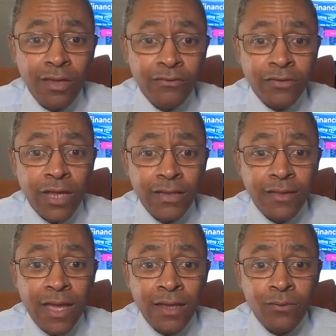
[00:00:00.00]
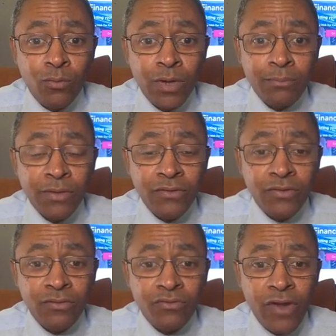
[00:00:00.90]
things like that,
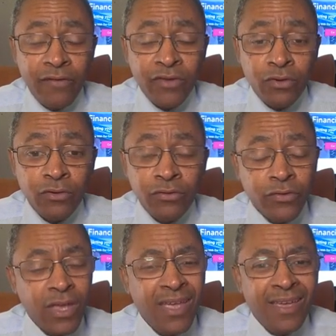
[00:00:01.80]
weapons traffickers.